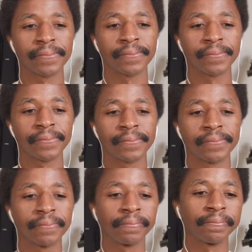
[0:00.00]

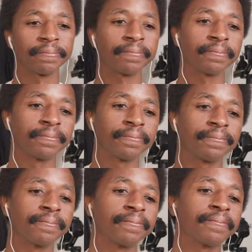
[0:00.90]

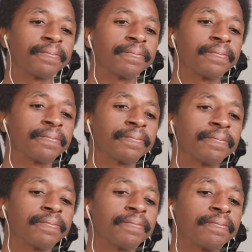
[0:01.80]

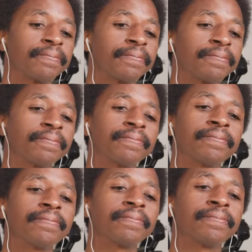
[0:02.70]

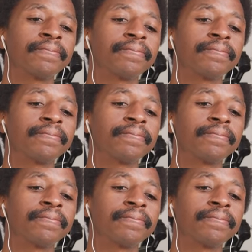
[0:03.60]
This person isn't speaking.